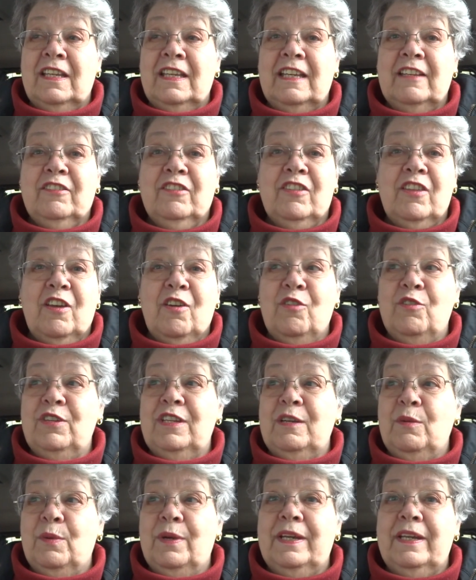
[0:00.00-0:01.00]
It's the
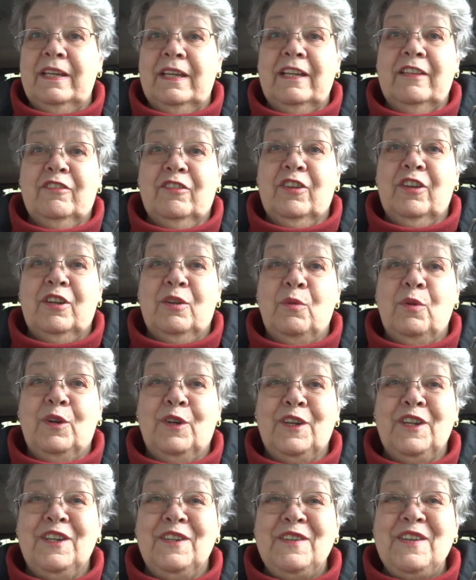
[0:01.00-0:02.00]
only way it's going to work.